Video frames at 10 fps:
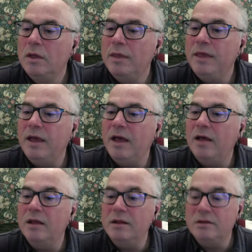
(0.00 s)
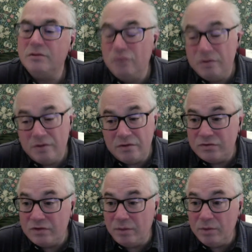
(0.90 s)
Yeah, uh, the the
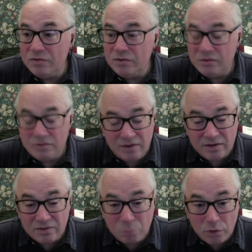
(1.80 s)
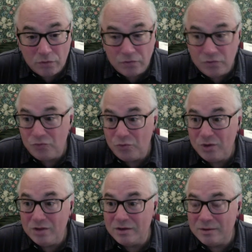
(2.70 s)
stimulus is 6.2
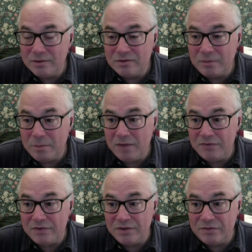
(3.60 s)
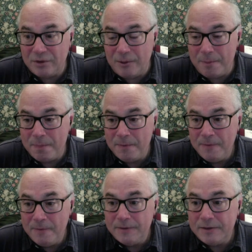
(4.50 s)
trillion. It's amazing, isn't it?
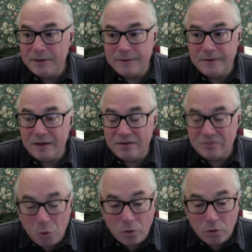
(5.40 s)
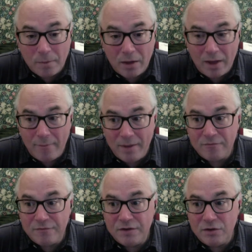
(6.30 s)
Uh, I spoke about. I made a
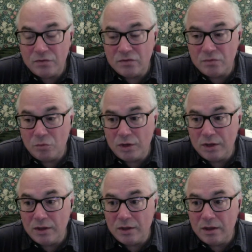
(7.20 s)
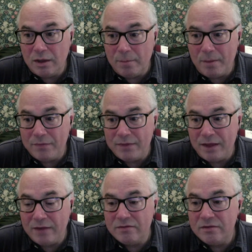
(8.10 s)
video this morning uh, about
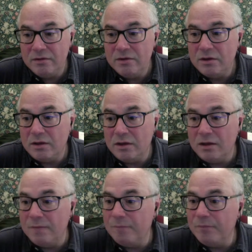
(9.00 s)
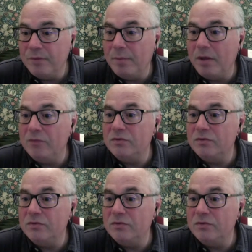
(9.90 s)
that, um, about the